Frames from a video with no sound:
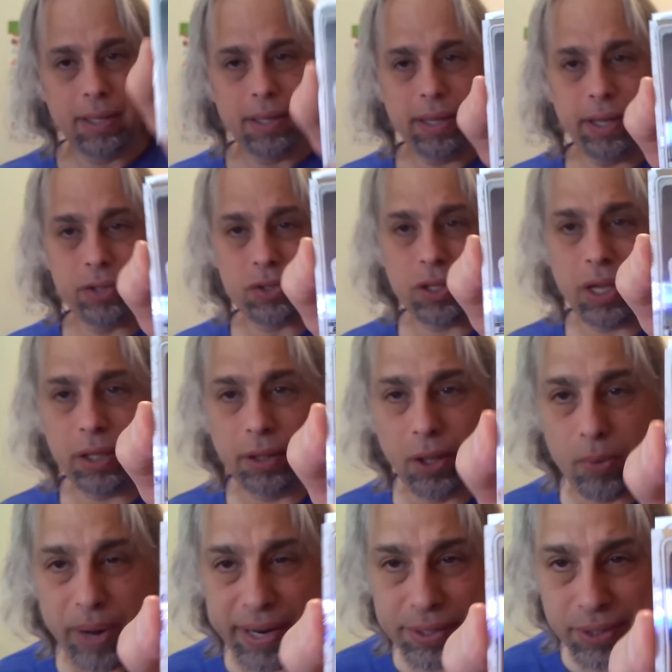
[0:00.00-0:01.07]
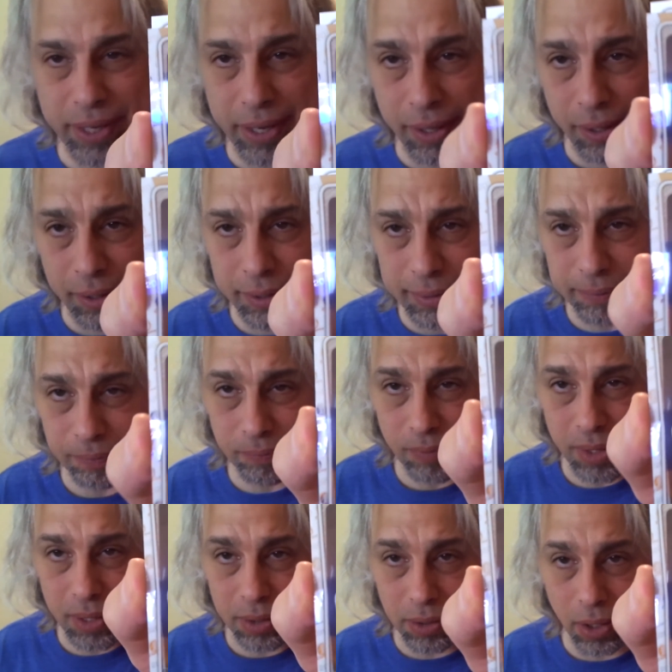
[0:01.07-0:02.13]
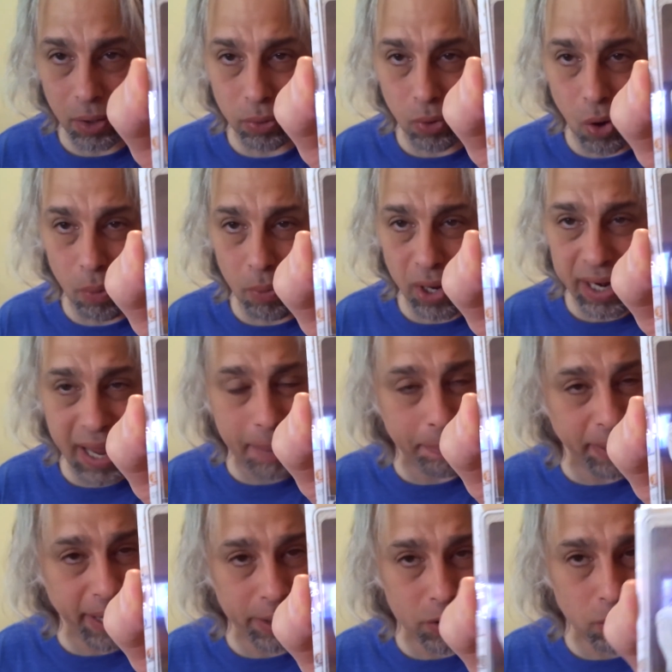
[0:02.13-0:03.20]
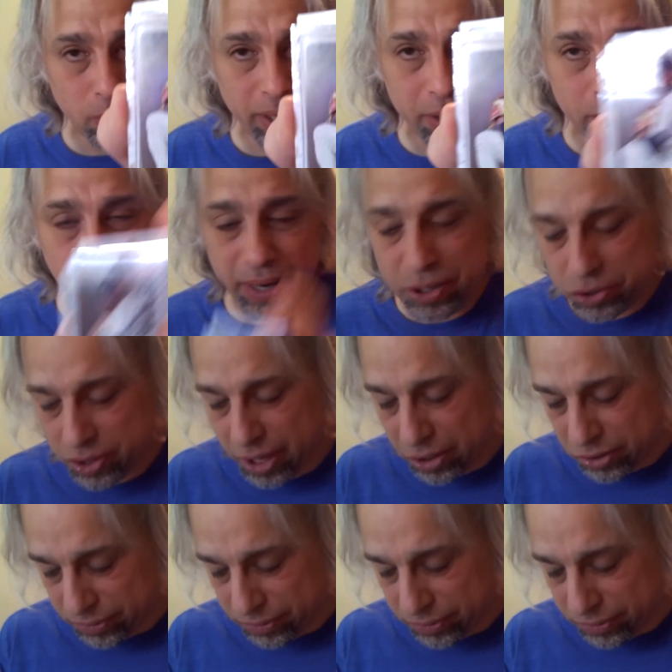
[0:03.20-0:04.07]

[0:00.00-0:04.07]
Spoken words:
It's the Luis Hill. The chrome one I paid 23 cents